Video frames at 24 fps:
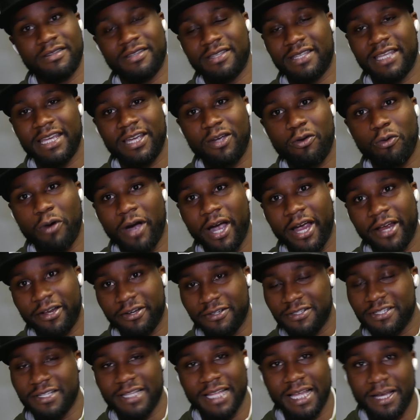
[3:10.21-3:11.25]
get quieter
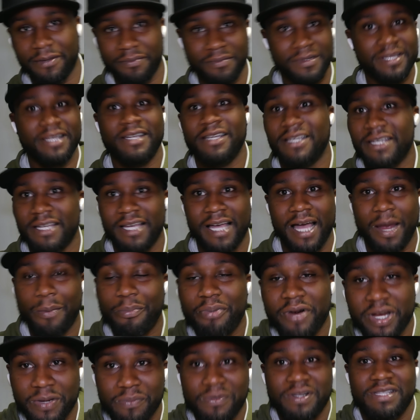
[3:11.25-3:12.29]
till I'm
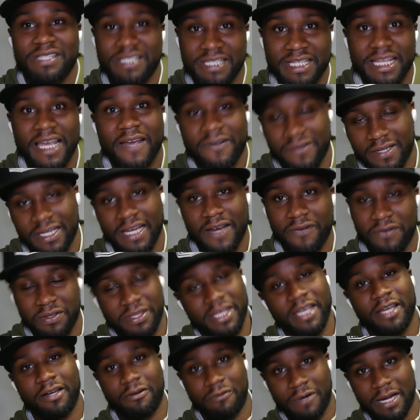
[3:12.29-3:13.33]
pretty much deaf to
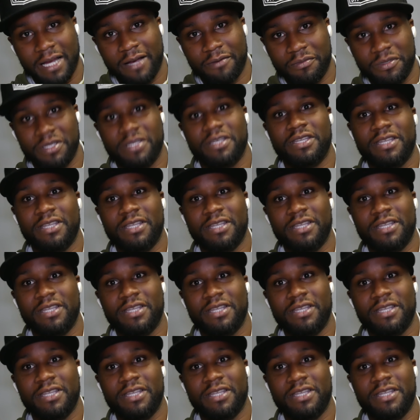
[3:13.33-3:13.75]
everything around me.